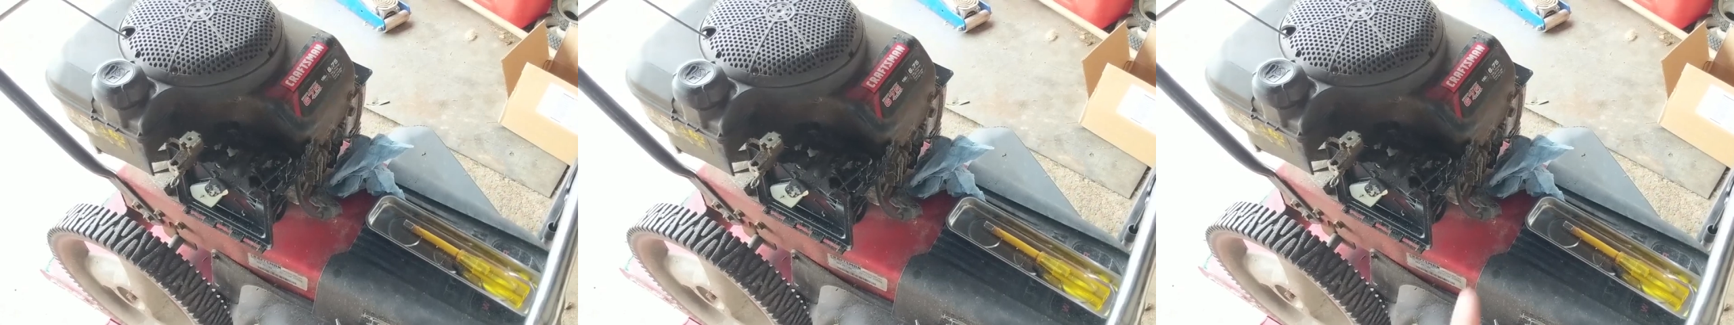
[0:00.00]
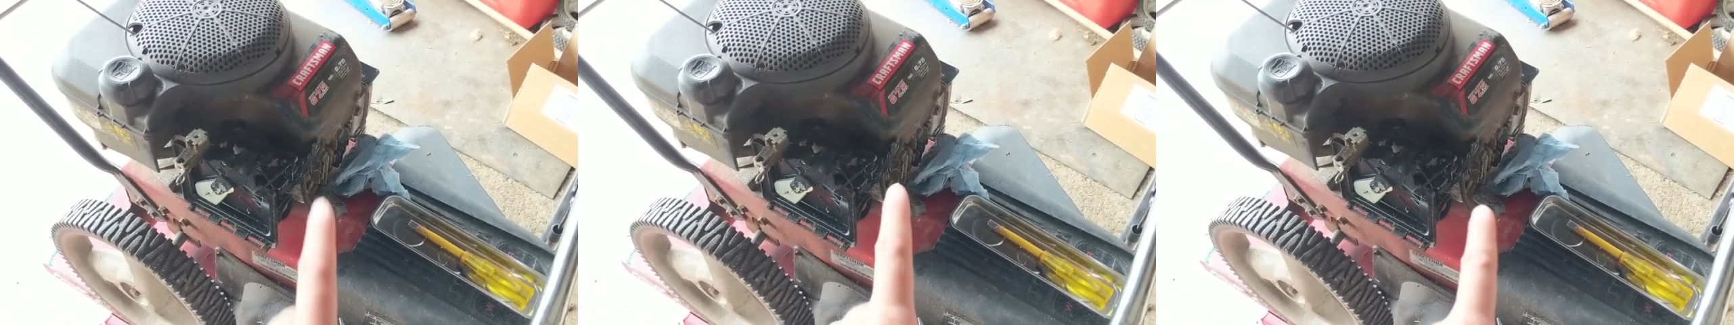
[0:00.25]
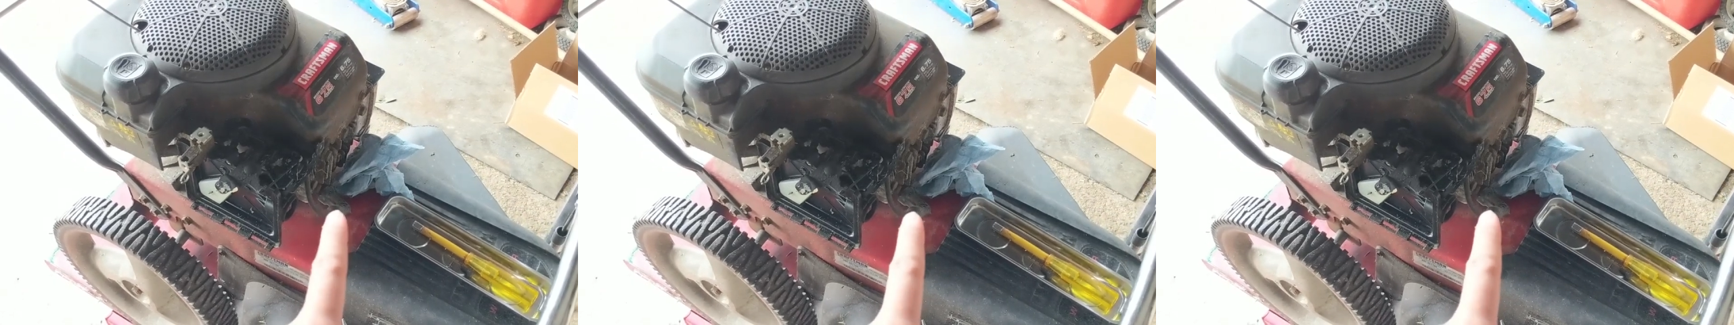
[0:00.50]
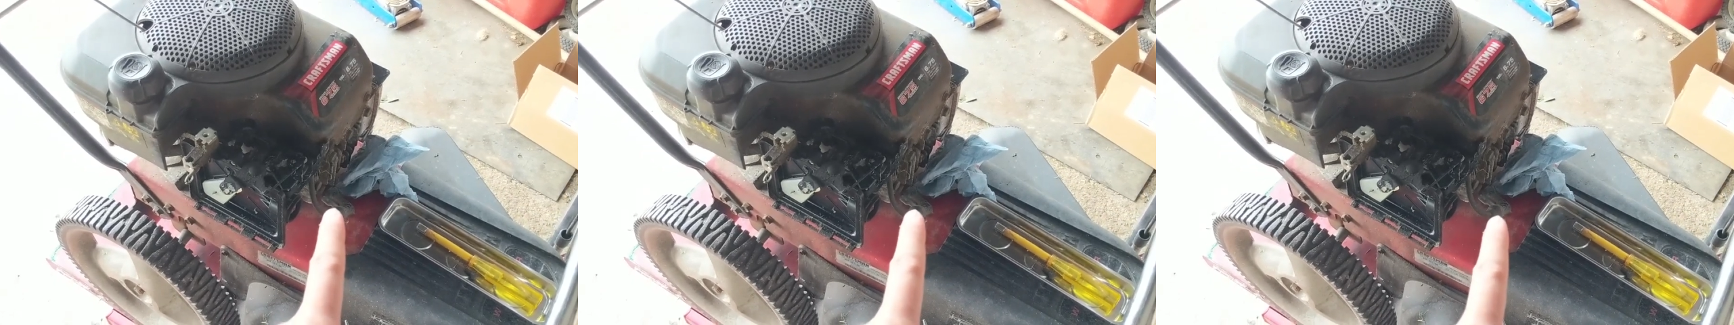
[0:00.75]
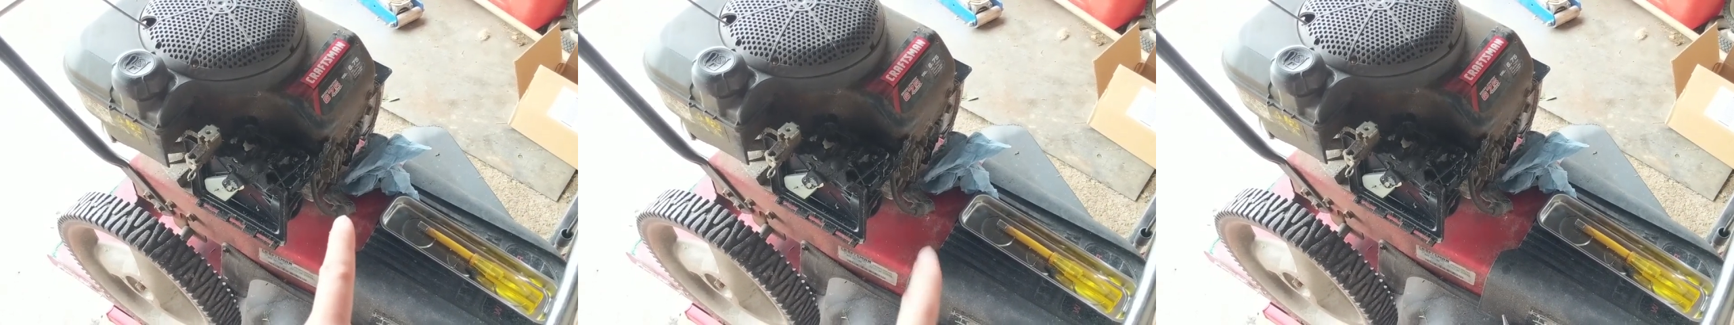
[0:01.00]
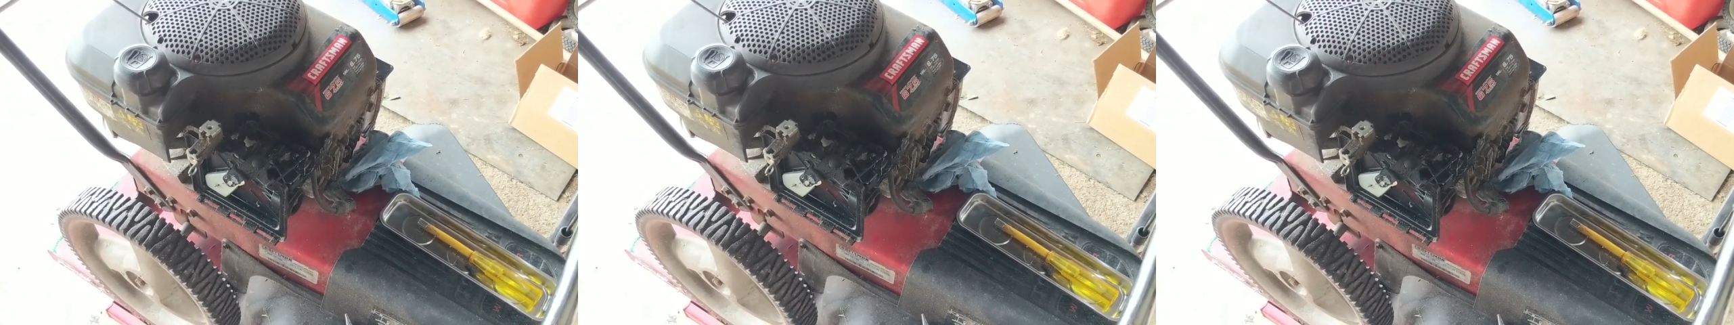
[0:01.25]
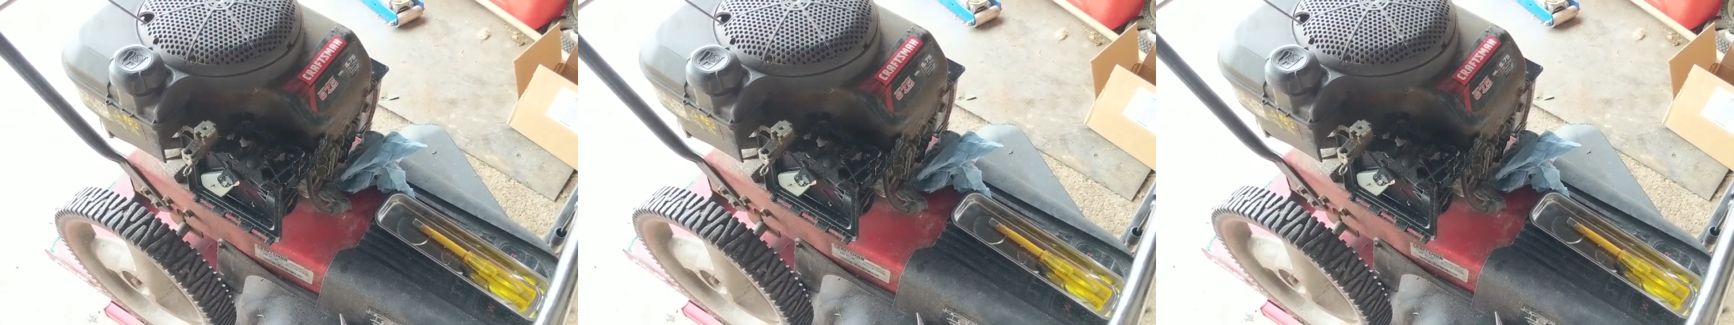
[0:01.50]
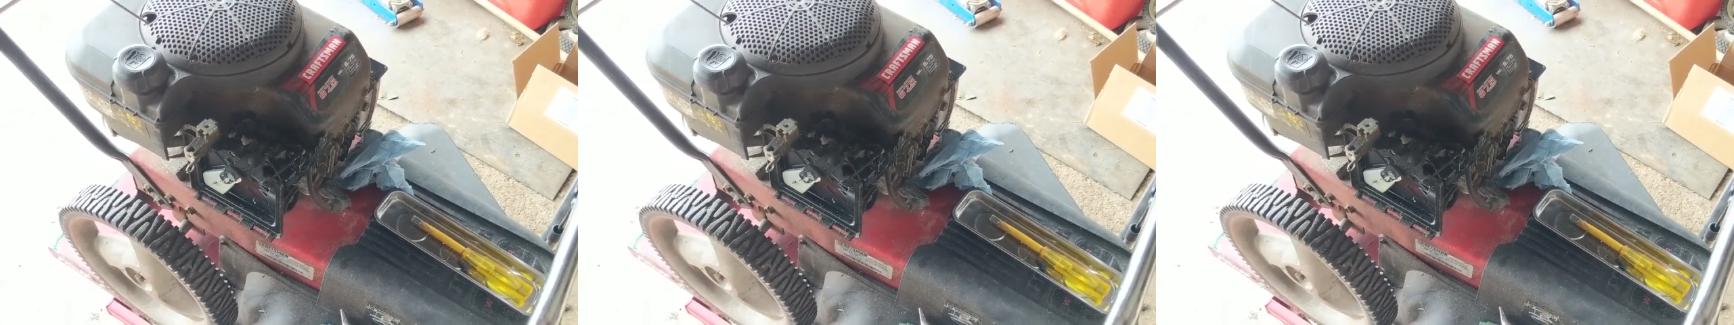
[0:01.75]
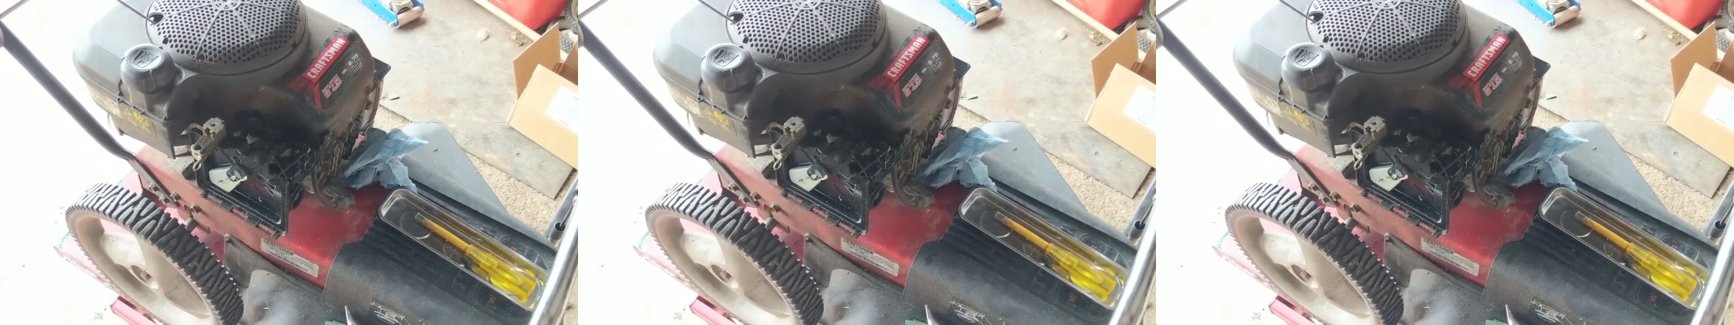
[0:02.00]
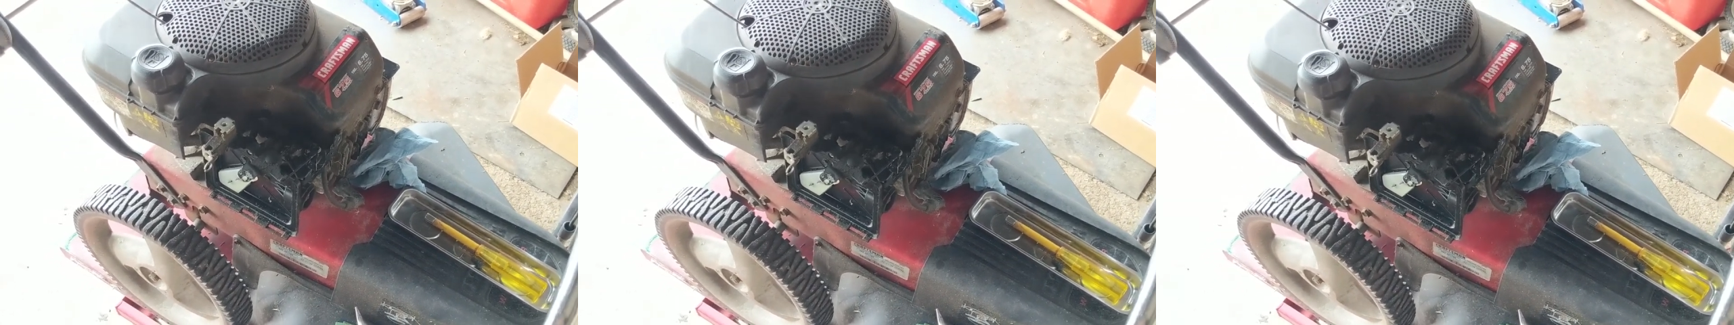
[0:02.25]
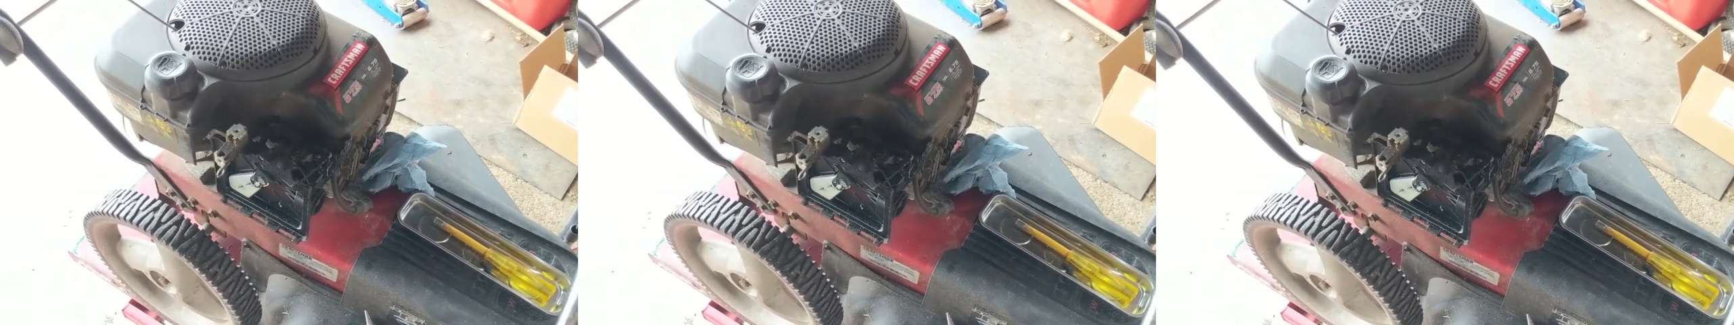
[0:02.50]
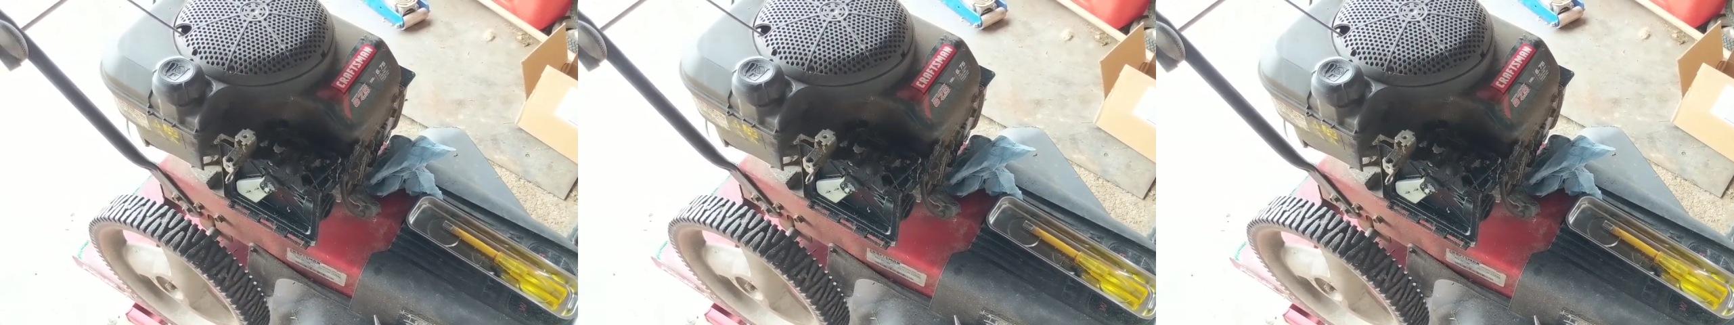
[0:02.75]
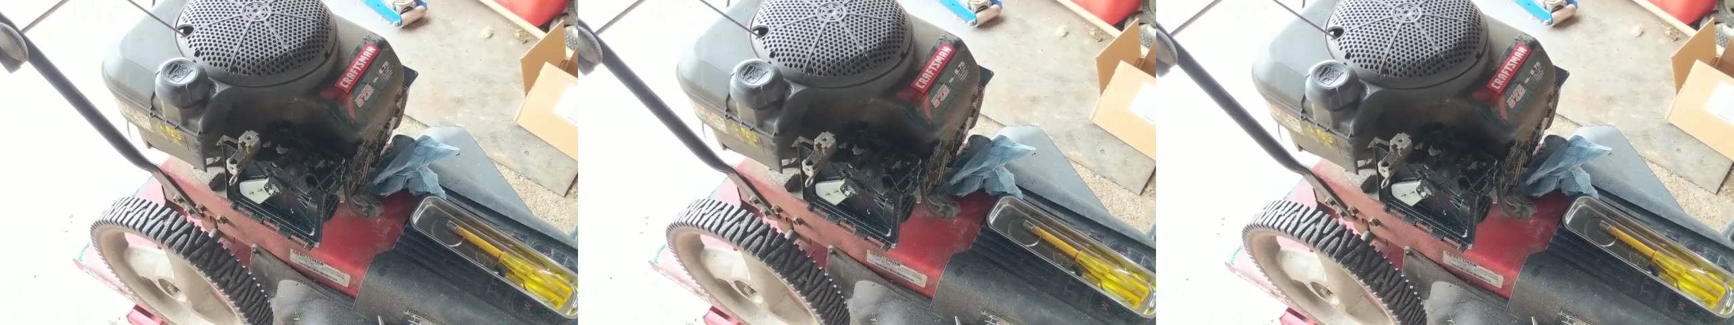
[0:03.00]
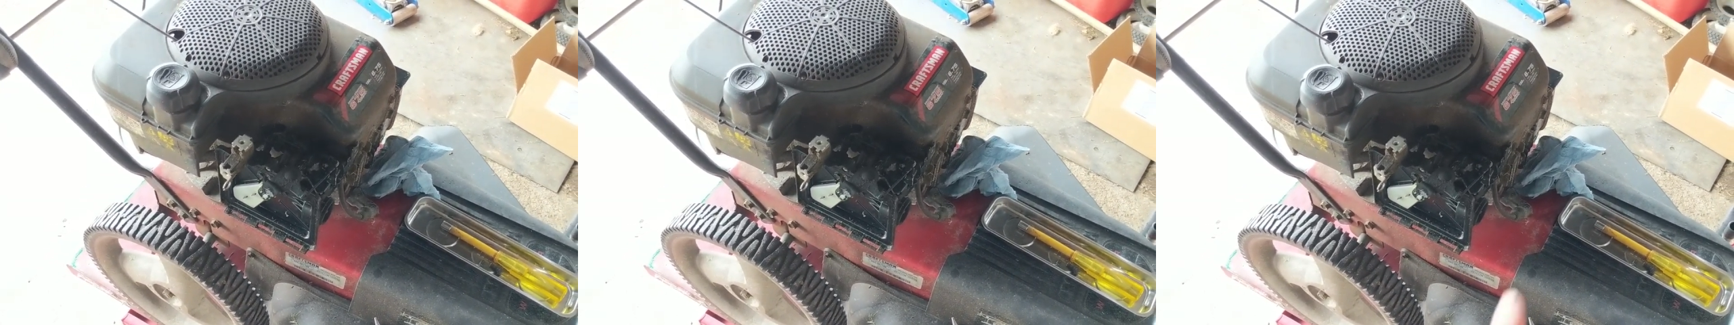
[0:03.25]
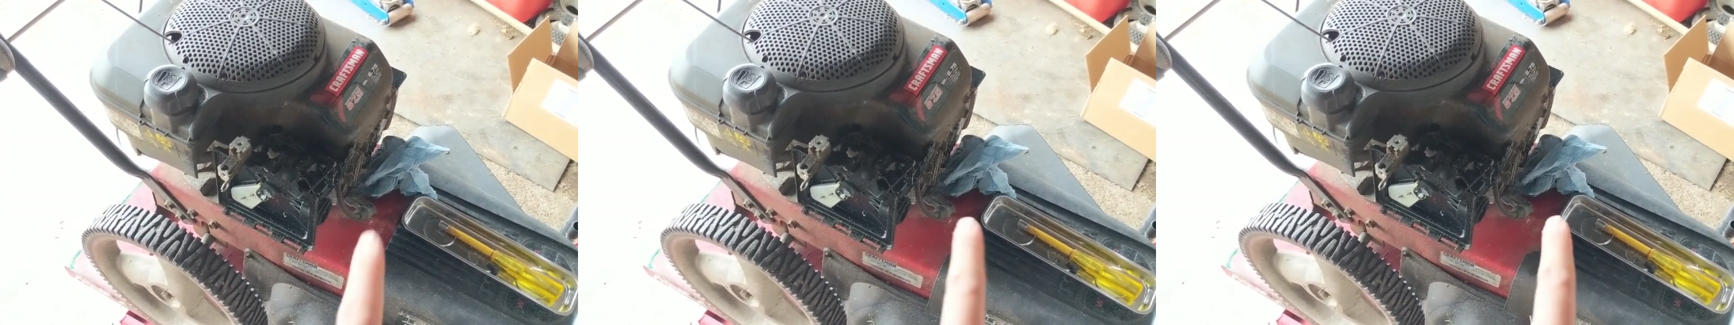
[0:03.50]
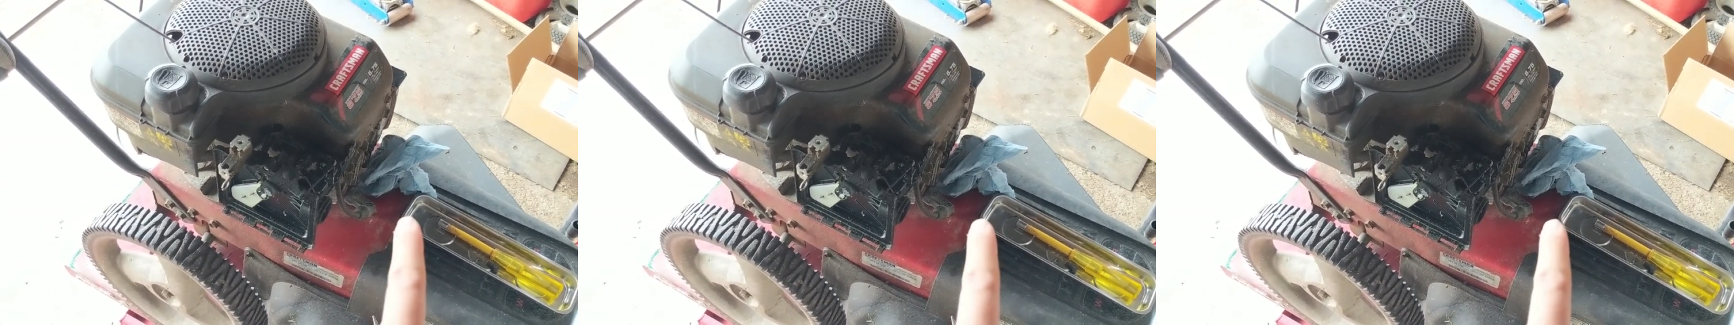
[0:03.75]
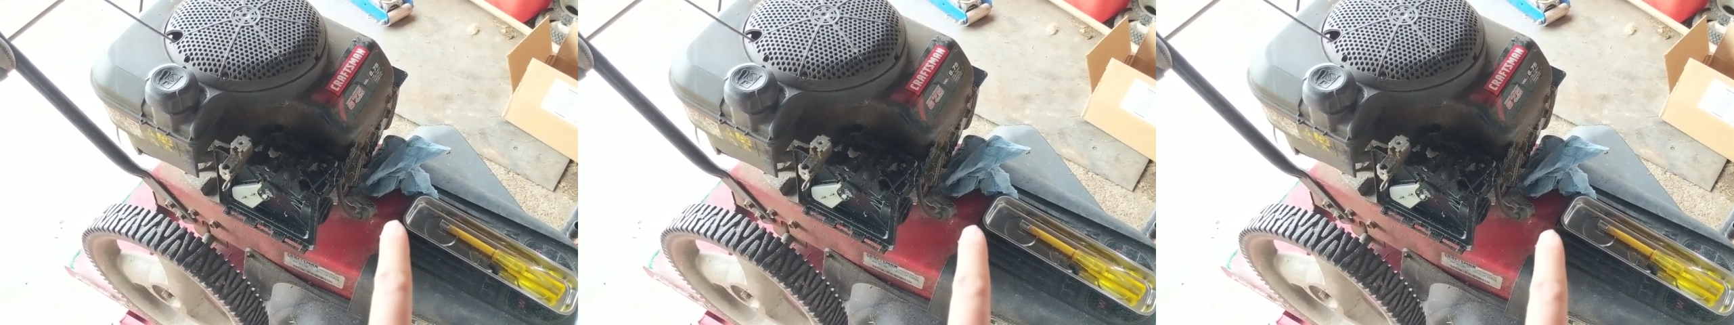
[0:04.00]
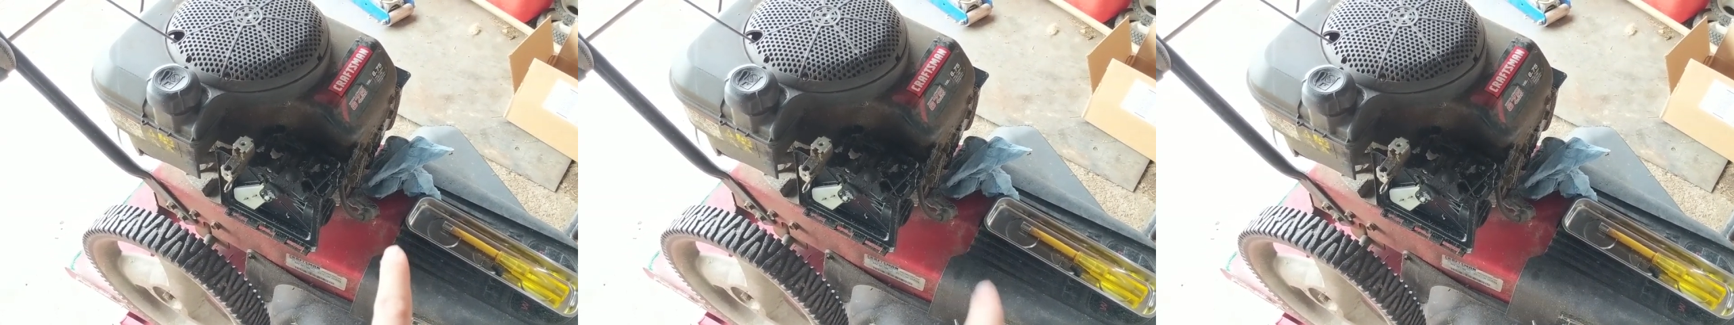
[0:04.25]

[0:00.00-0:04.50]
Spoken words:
No face is visible, so there are no lips to read.